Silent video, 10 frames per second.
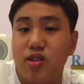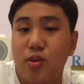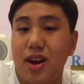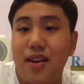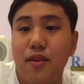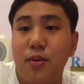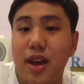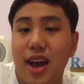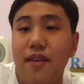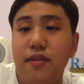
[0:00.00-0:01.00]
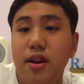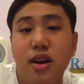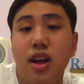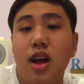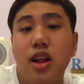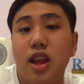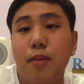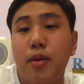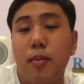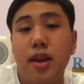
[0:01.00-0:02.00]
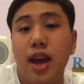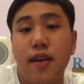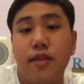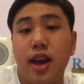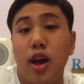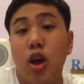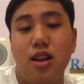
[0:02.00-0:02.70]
So whatever we have here, they probably have that.